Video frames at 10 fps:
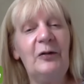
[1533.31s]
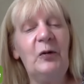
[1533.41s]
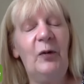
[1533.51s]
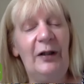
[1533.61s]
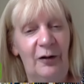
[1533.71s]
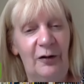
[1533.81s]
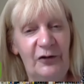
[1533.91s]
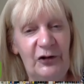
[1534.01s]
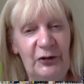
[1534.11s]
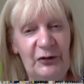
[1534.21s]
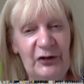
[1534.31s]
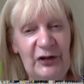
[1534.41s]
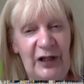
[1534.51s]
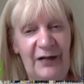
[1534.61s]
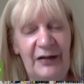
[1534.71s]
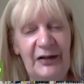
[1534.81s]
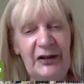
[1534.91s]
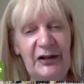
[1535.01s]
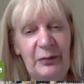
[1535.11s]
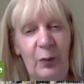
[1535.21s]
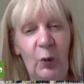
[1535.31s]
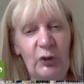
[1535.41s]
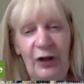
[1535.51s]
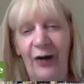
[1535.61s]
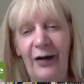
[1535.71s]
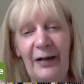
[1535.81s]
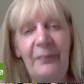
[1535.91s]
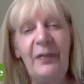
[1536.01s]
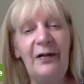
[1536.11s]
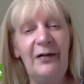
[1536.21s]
Quite a lot of students say they needed more time